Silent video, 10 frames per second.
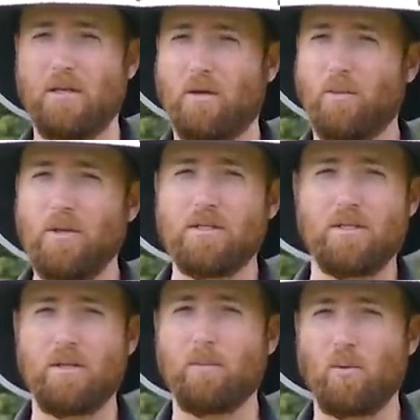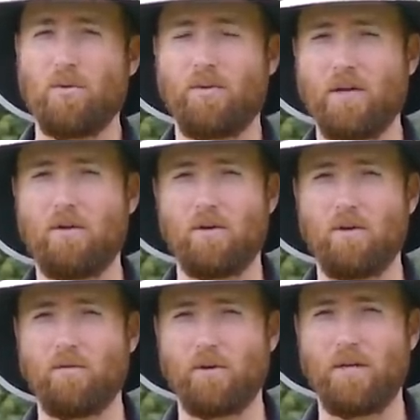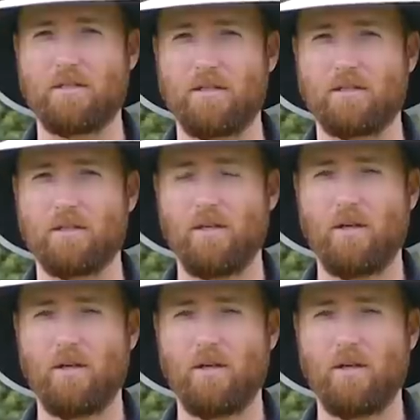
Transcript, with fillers: And really, it's the number one thing you can do for distance.